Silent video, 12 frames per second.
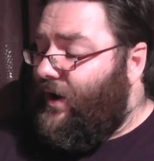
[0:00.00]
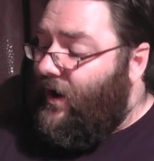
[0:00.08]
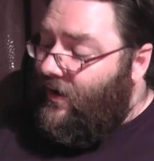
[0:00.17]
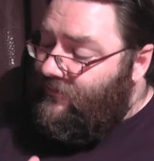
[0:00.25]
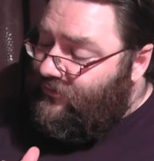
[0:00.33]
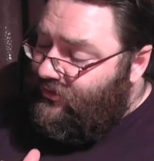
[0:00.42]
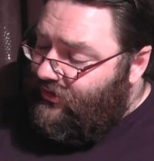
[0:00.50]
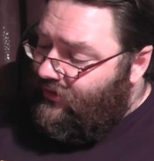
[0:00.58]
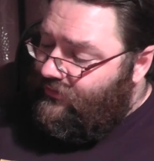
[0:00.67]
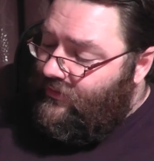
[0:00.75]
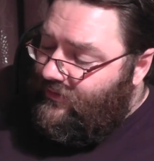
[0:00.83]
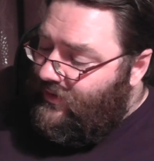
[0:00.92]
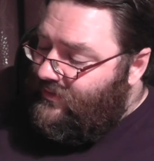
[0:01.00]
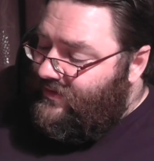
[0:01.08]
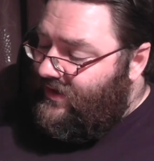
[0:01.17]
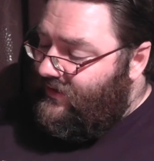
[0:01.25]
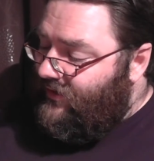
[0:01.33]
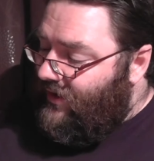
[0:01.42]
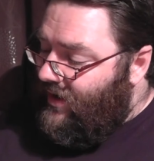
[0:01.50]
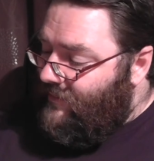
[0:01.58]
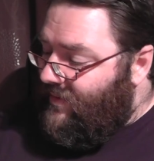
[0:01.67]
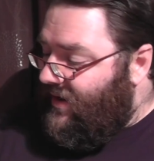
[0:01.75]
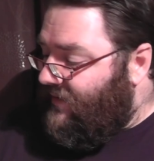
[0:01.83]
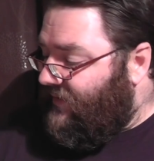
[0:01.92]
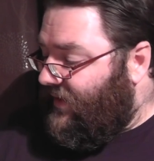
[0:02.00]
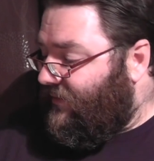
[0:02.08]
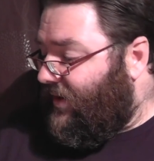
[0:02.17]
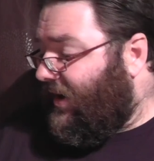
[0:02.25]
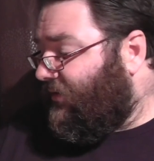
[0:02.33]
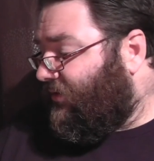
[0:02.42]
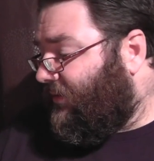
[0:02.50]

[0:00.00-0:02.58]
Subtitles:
I've just reviewed the entire Perfect range.